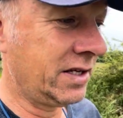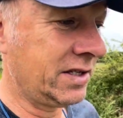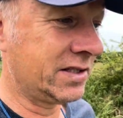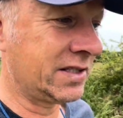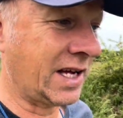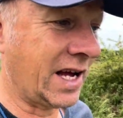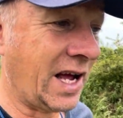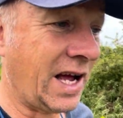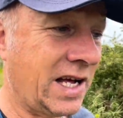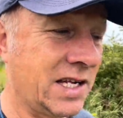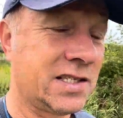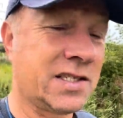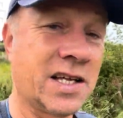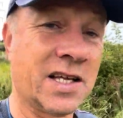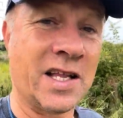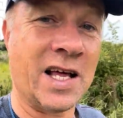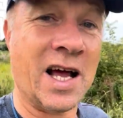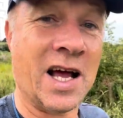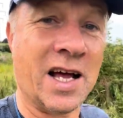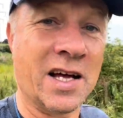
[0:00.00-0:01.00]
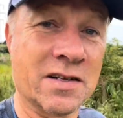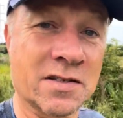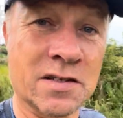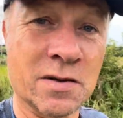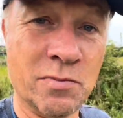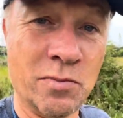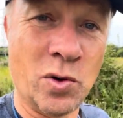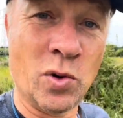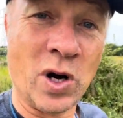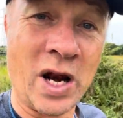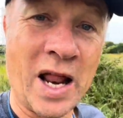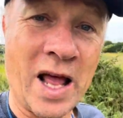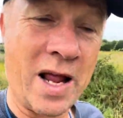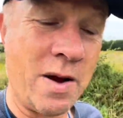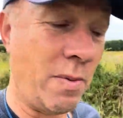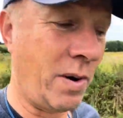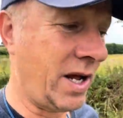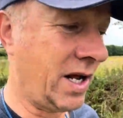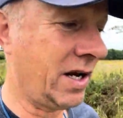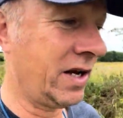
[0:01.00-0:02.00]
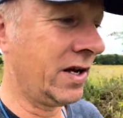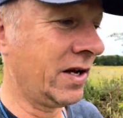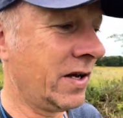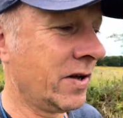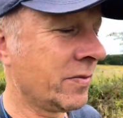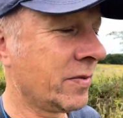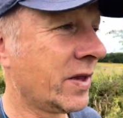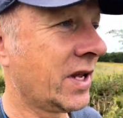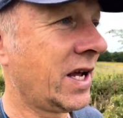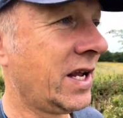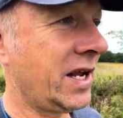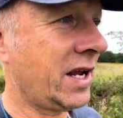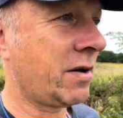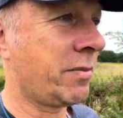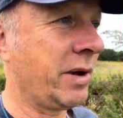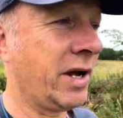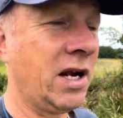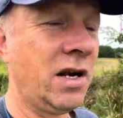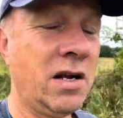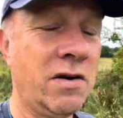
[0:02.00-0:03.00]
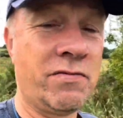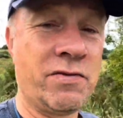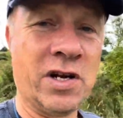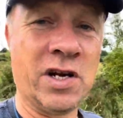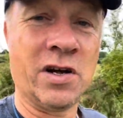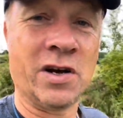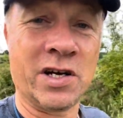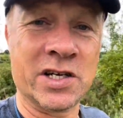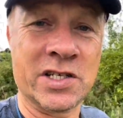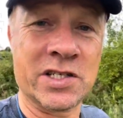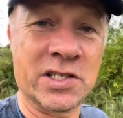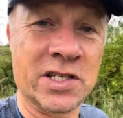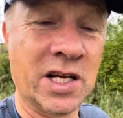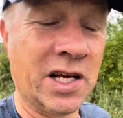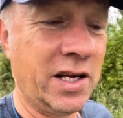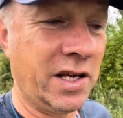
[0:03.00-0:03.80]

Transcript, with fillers: to add to that and some more labeling and that'll be a lovely nice